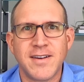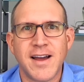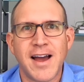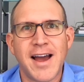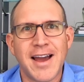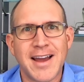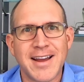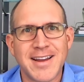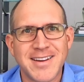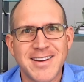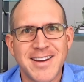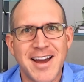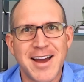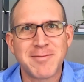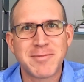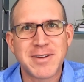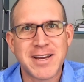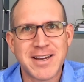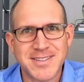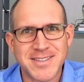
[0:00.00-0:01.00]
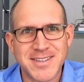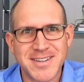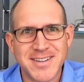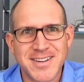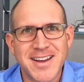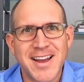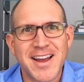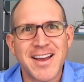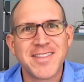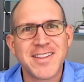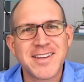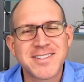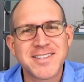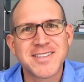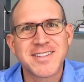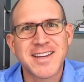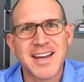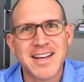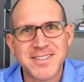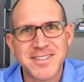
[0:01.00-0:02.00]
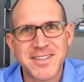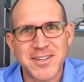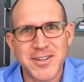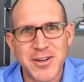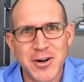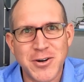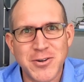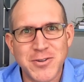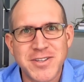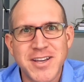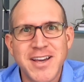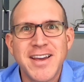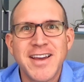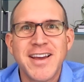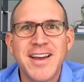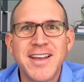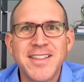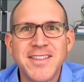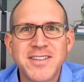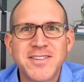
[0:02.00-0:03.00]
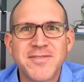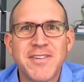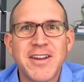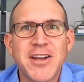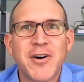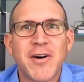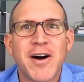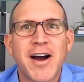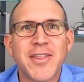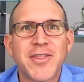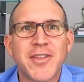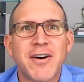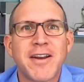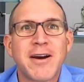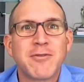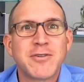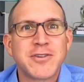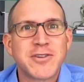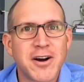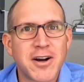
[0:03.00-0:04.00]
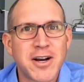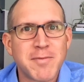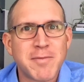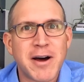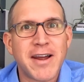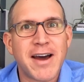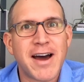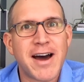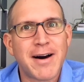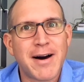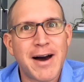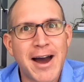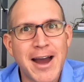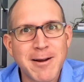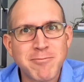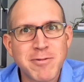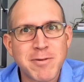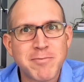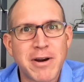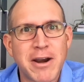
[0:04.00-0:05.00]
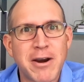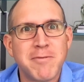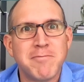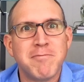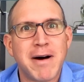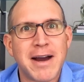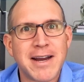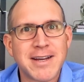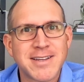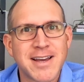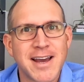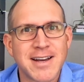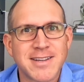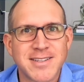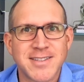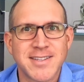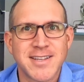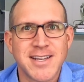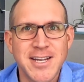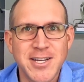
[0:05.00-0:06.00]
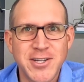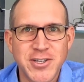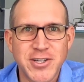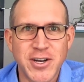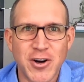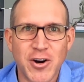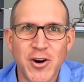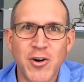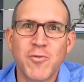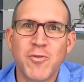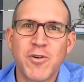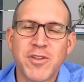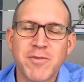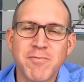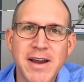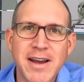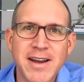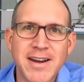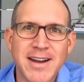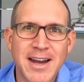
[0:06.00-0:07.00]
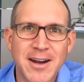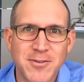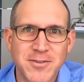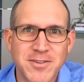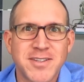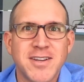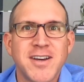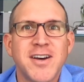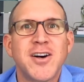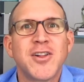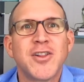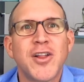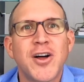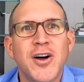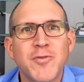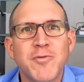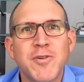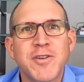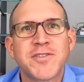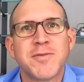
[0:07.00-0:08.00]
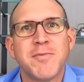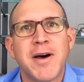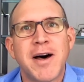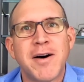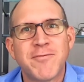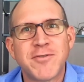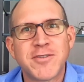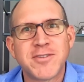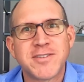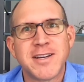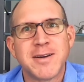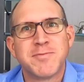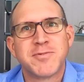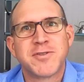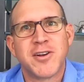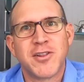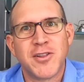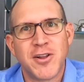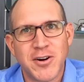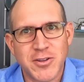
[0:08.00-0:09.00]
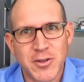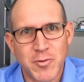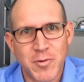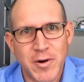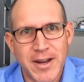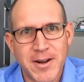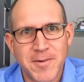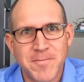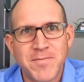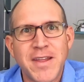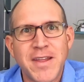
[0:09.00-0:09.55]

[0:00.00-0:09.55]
Hi, I'm Kenton, and this is Kenton Knows. In this video, I thought I would talk about how I prepare my taxes each year with my accountant, along with some helpful tips along the way.